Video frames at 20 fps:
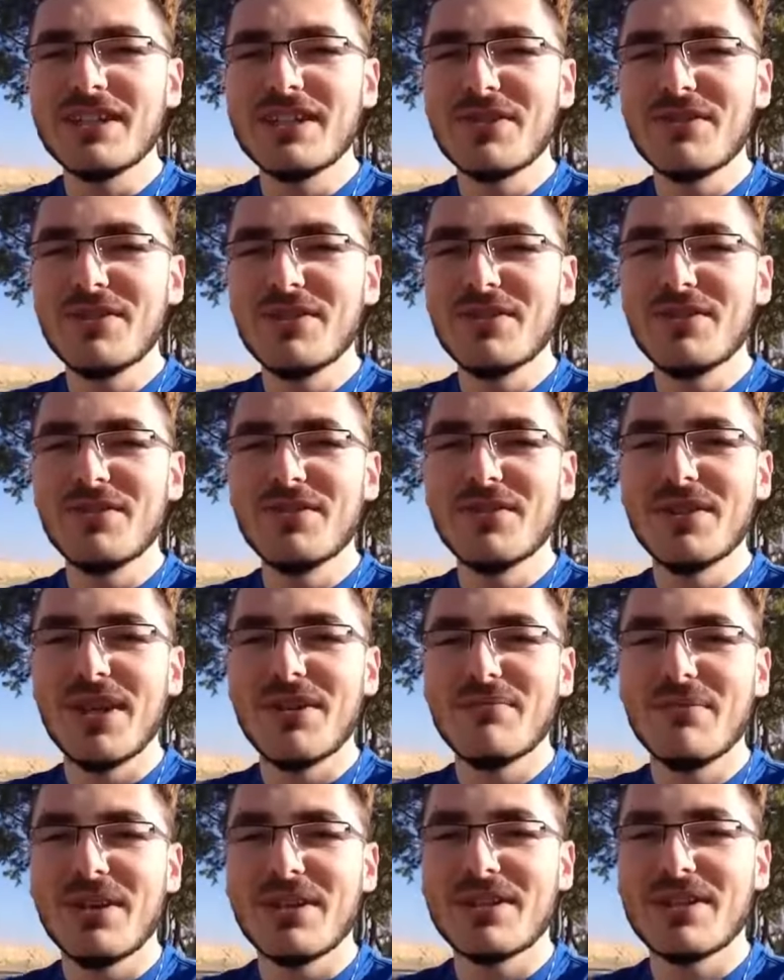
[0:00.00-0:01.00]
considering doing
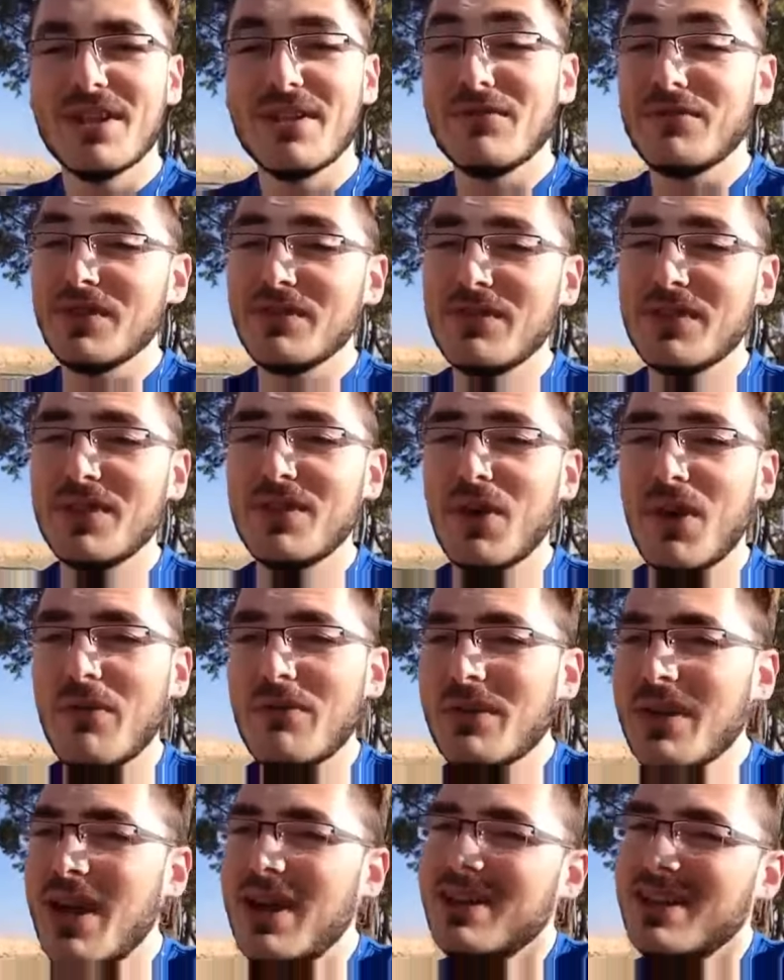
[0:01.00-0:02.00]
that myself, even though
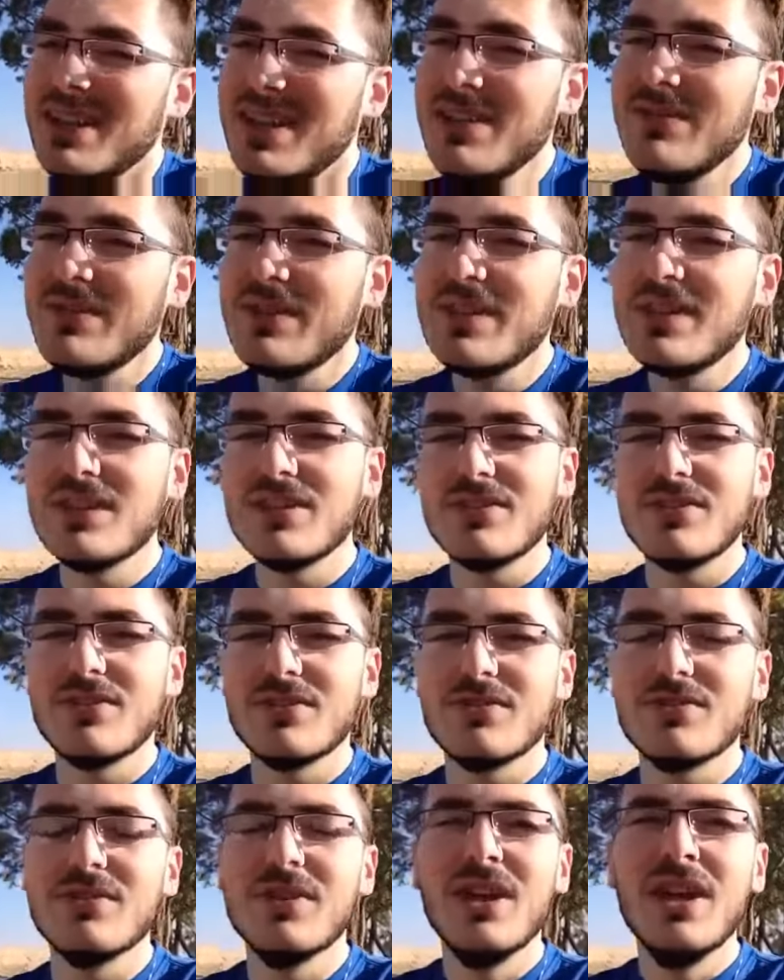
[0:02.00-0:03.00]
I'm not even
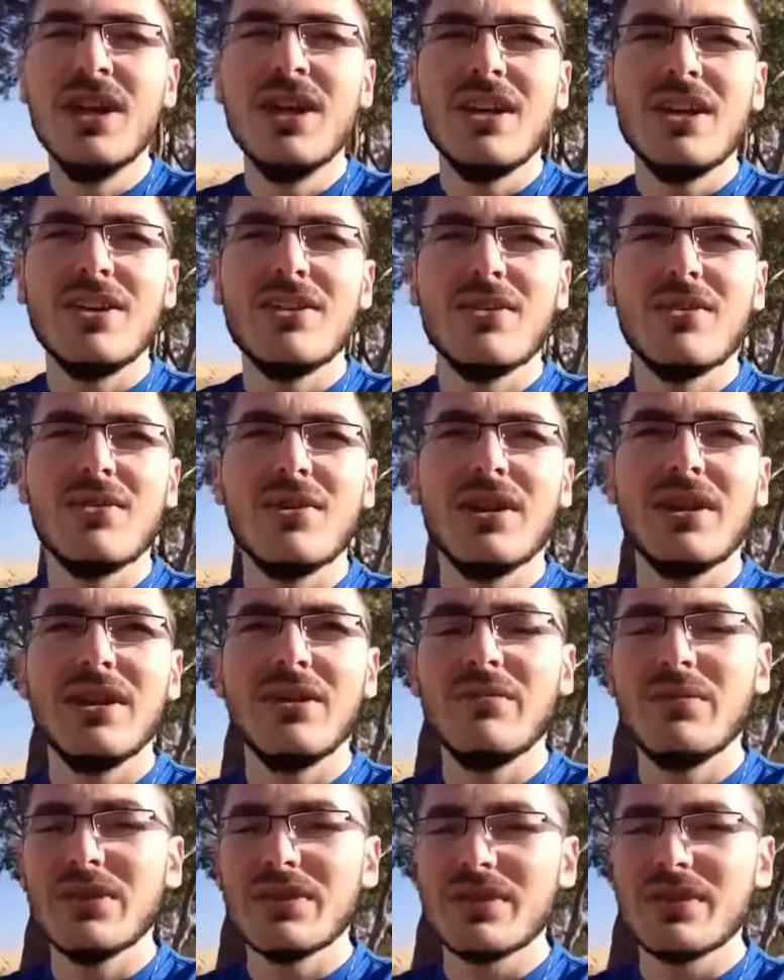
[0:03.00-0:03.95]
into you know any